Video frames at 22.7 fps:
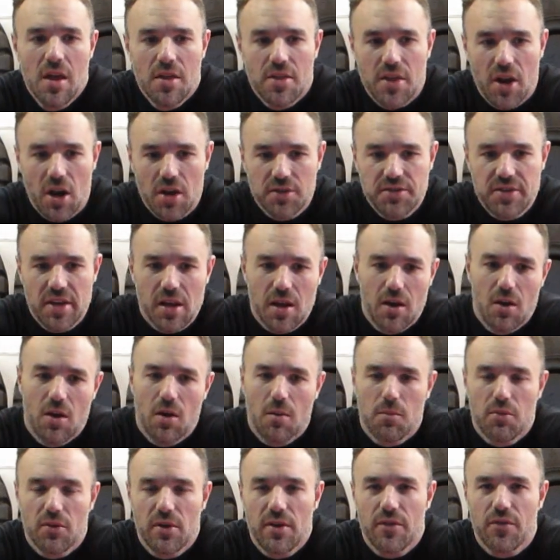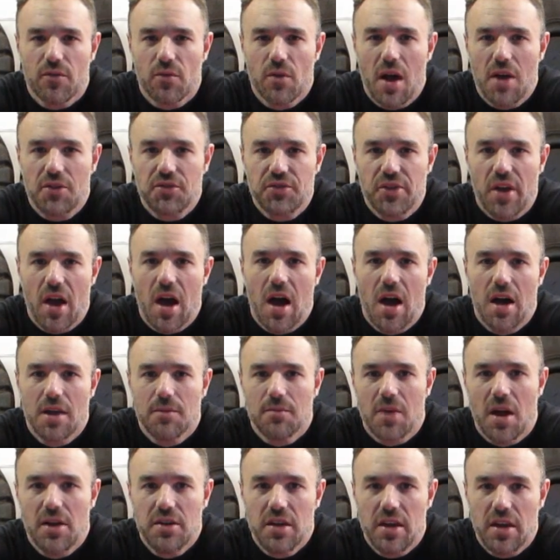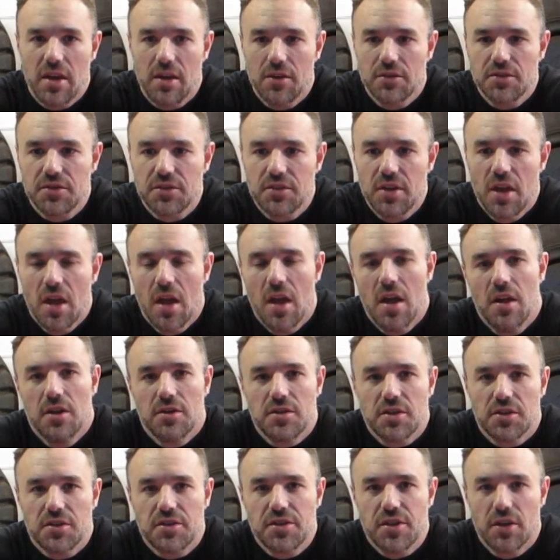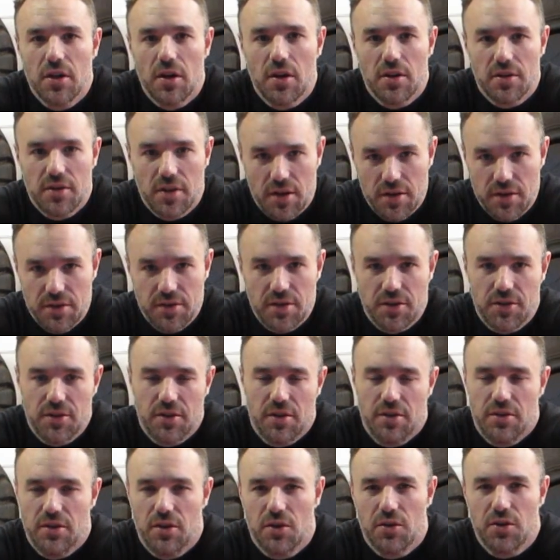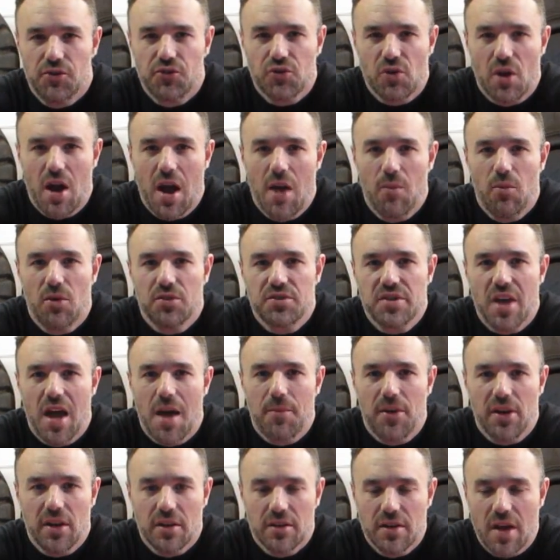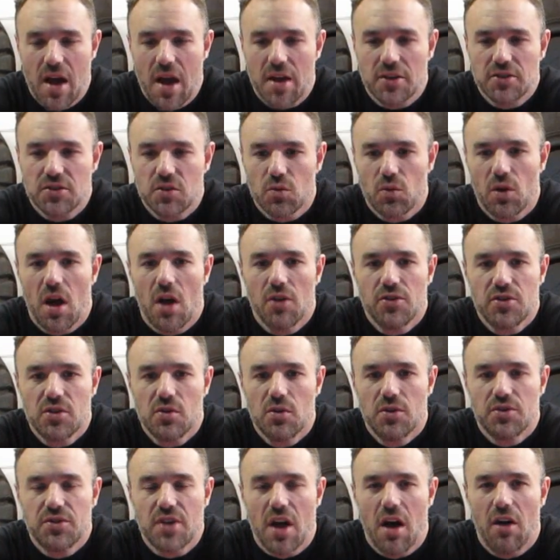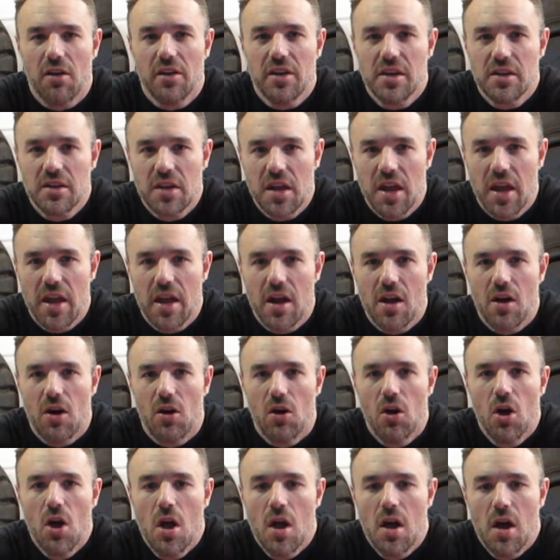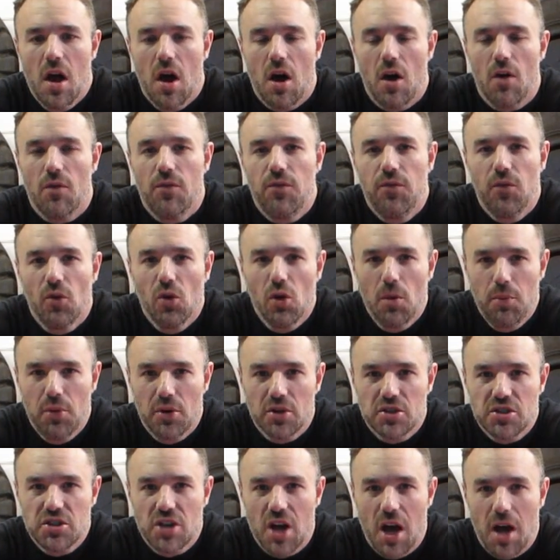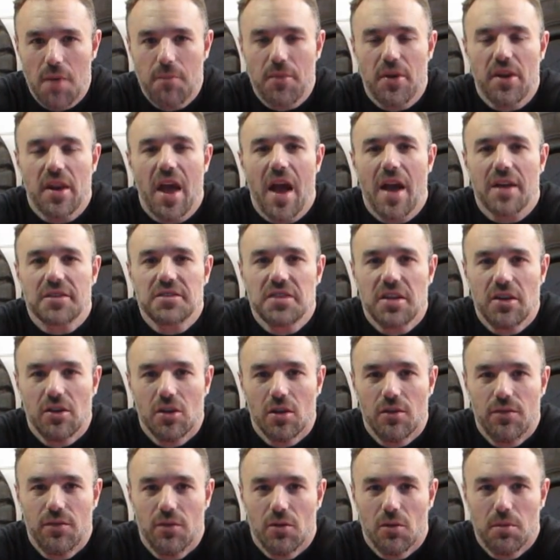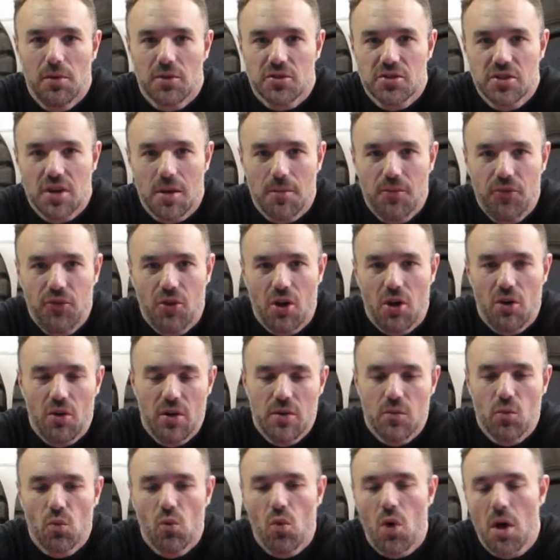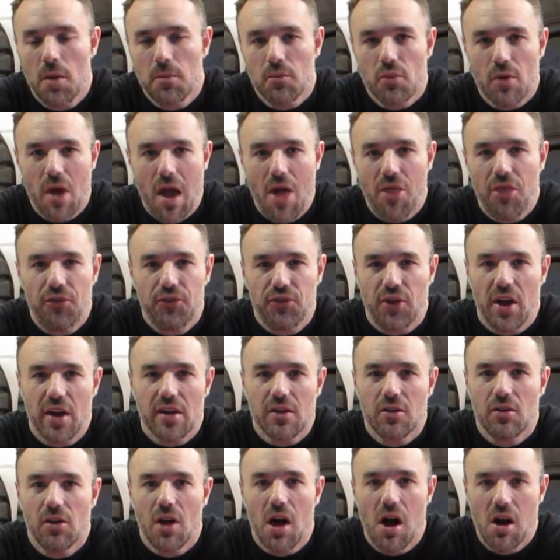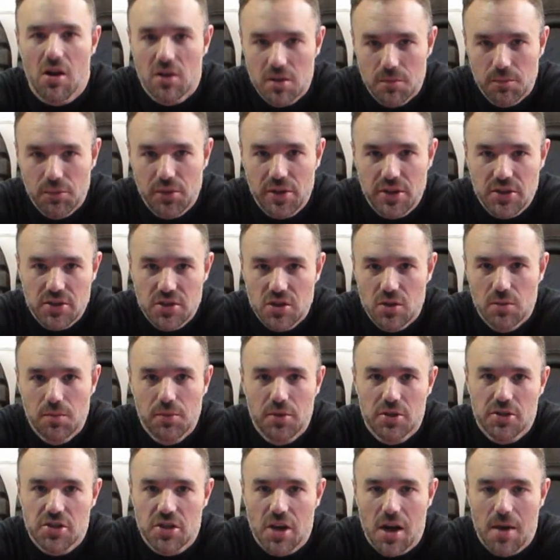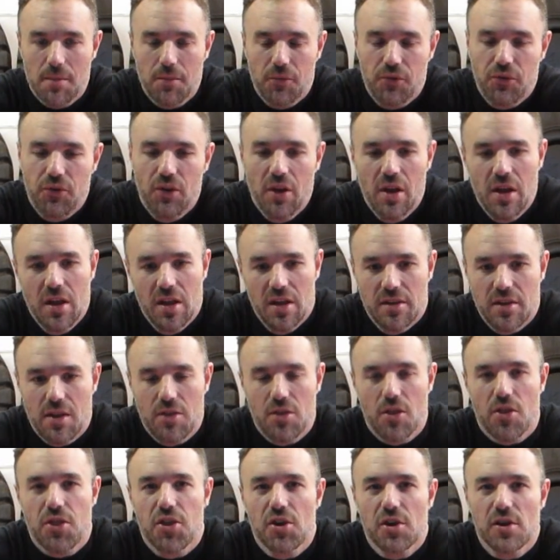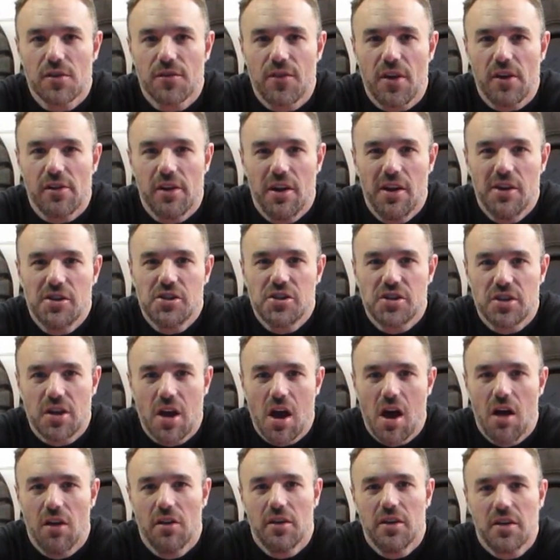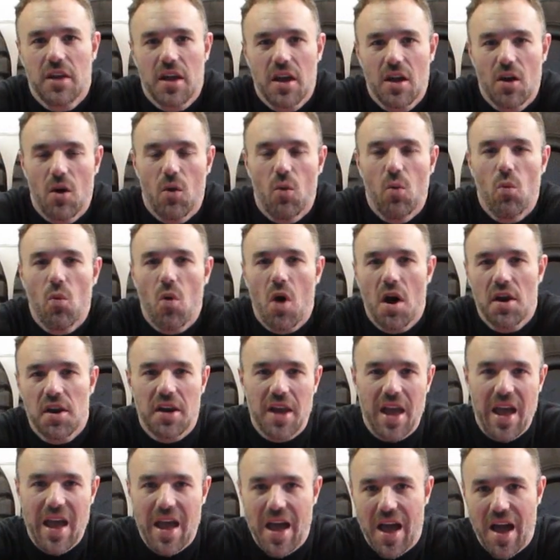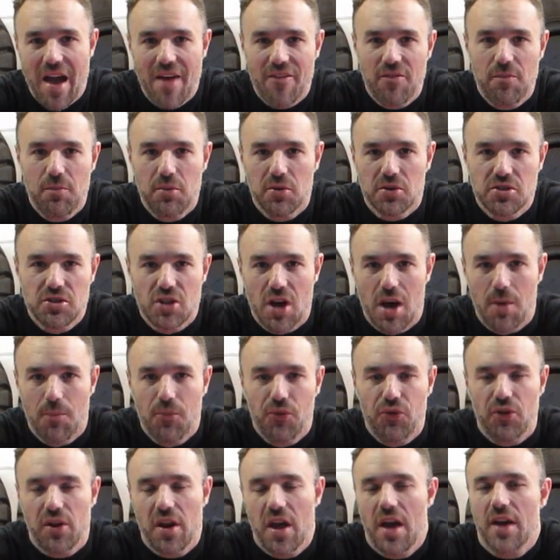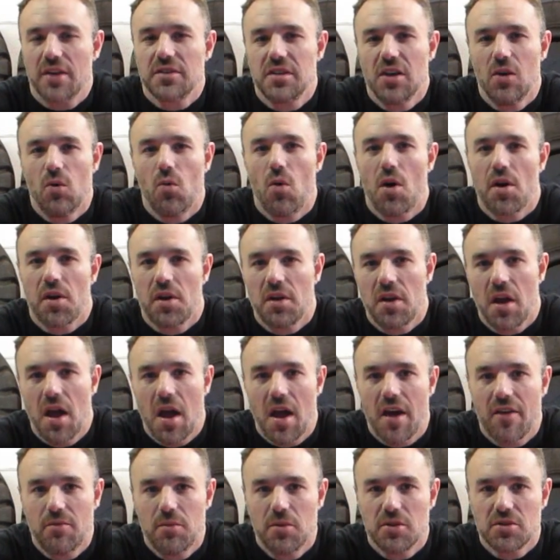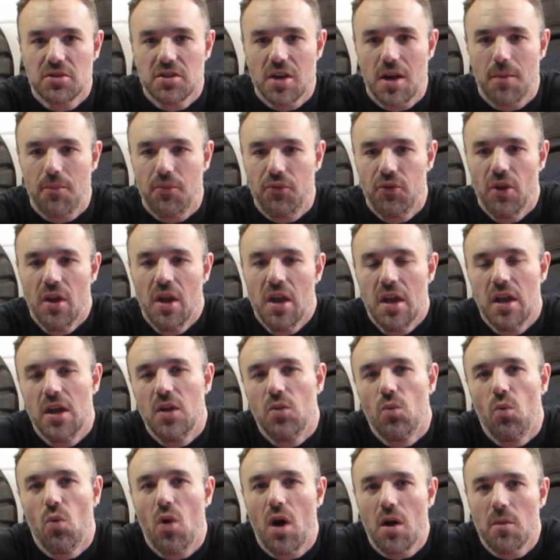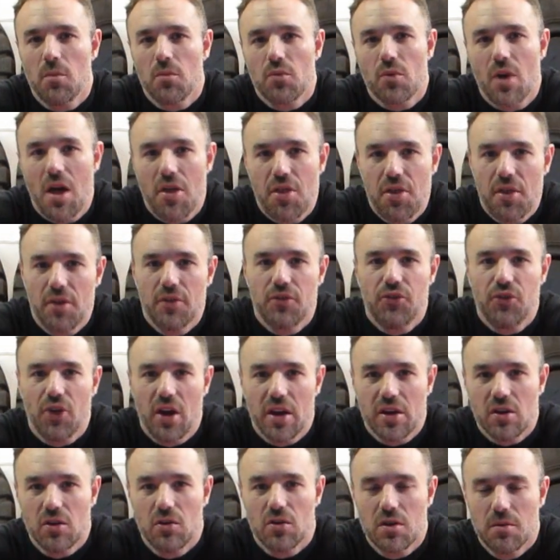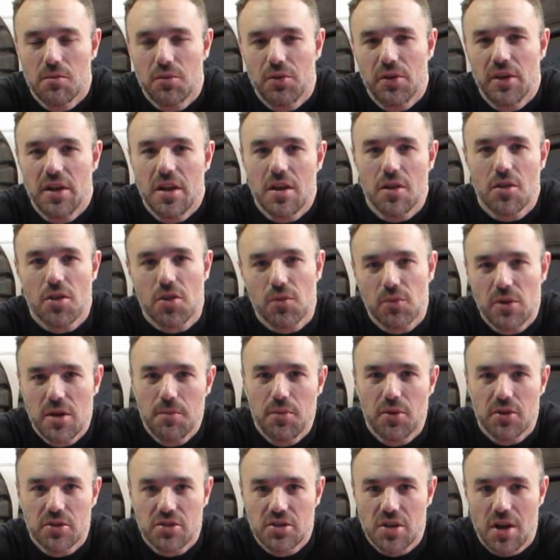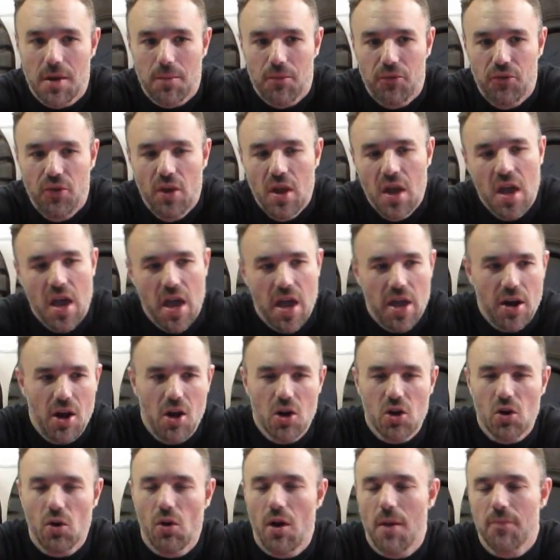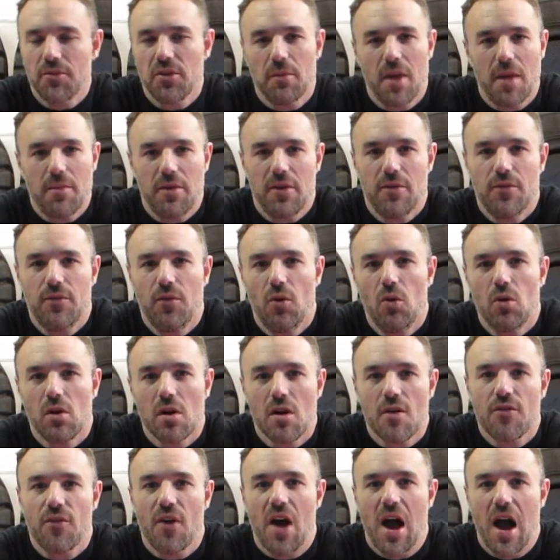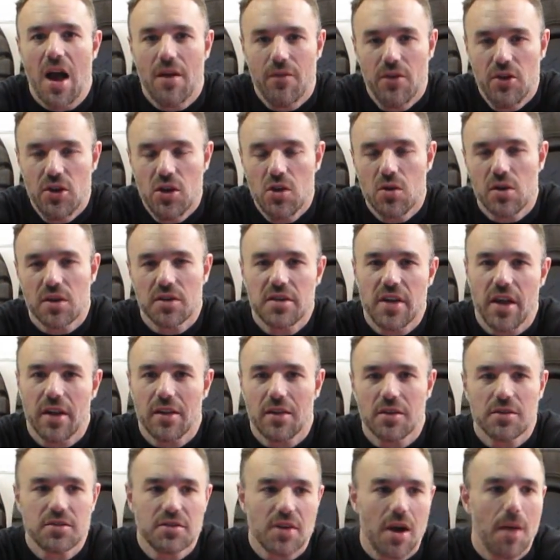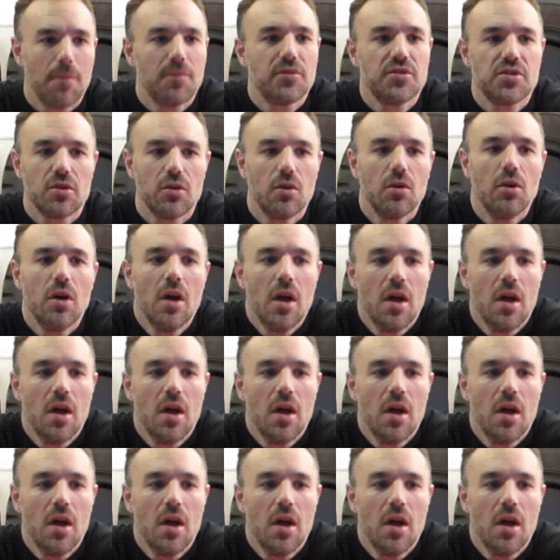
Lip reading: Then I'll take a brief rest on my knees just to describe what's happening next. What I'll do is I'll inhale a full push-up and exhale a full push-up. So in one breath cycle, I'll complete 2 push-ups. Then the third variation, I'll inhale 1.5 push-ups and exhale 1.5 push-ups in one breath cycle, completing 3 push-ups. And I'll go up to maybe 4 or 5. And you can take this up to